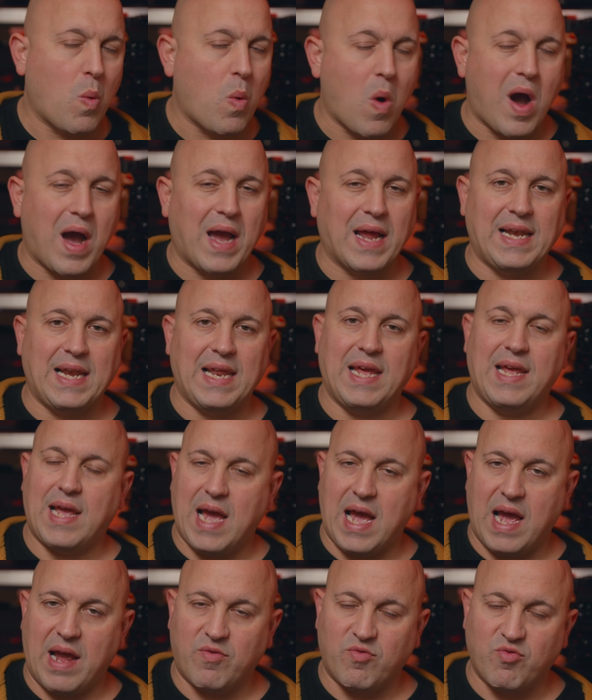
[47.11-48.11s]
widely
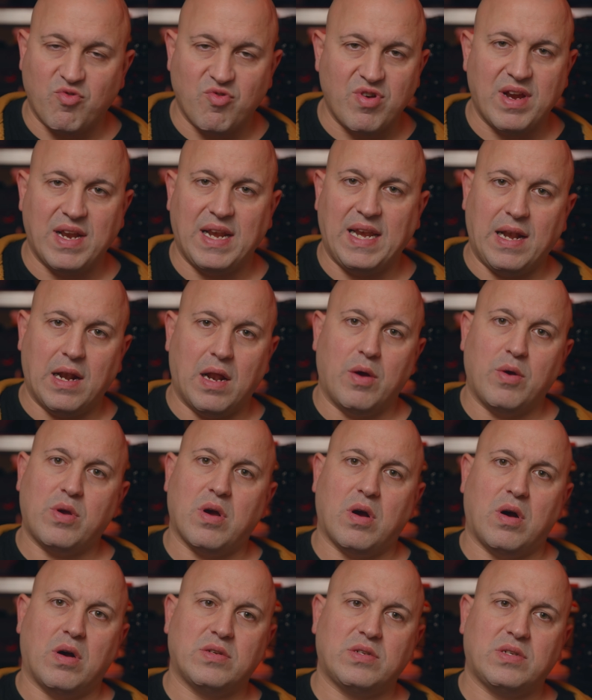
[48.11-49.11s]
at really low
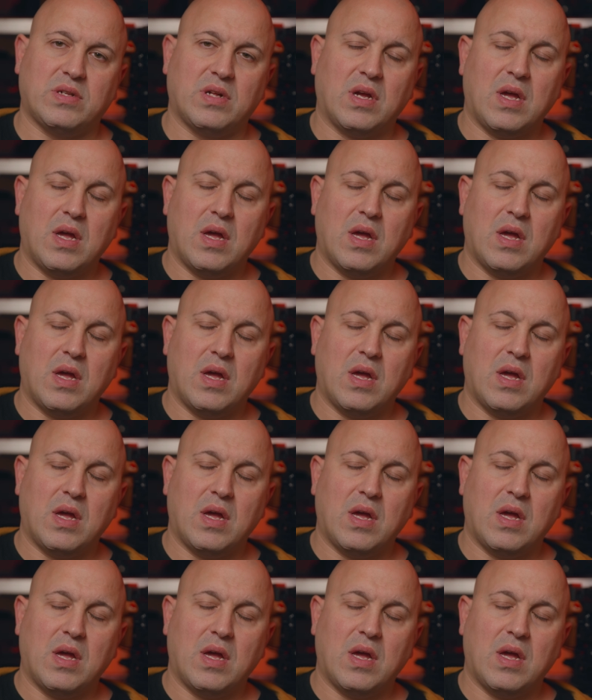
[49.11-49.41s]
cost.